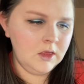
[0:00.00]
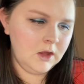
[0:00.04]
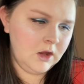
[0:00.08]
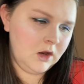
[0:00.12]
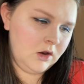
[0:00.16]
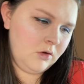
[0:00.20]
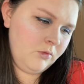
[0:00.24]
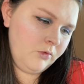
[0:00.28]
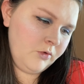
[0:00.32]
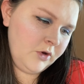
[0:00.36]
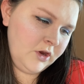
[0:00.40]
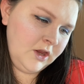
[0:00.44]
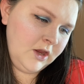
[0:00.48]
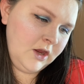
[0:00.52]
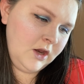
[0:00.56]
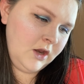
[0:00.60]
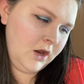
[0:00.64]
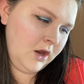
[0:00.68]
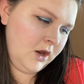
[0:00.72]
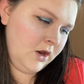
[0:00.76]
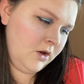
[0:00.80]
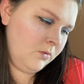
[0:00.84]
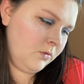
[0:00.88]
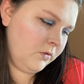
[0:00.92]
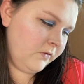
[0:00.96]
then bring it
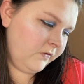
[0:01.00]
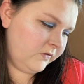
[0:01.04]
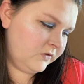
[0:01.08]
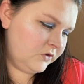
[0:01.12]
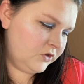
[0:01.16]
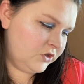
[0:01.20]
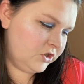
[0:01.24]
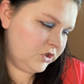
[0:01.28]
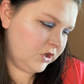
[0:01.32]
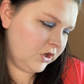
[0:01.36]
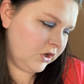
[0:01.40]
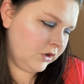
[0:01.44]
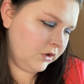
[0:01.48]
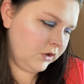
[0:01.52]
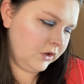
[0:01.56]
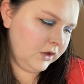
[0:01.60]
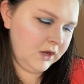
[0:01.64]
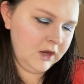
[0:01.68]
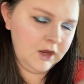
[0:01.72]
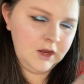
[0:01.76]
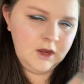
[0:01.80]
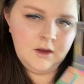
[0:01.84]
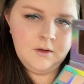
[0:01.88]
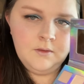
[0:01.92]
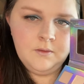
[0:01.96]
in with
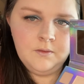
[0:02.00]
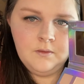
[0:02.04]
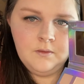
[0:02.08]
Chili.